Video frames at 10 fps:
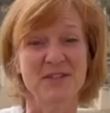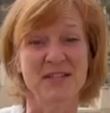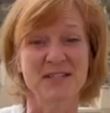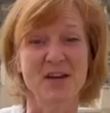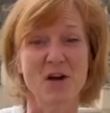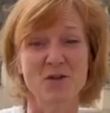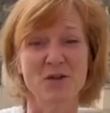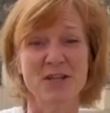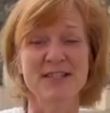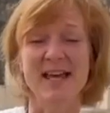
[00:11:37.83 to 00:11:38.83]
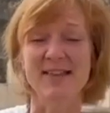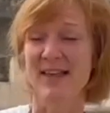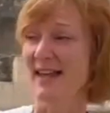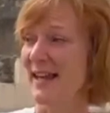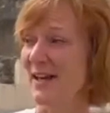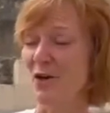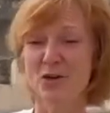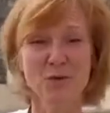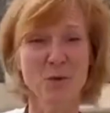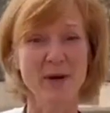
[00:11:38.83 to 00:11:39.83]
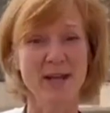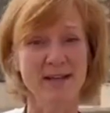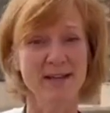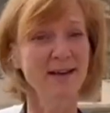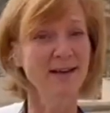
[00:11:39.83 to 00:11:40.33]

600s, and then an earthquake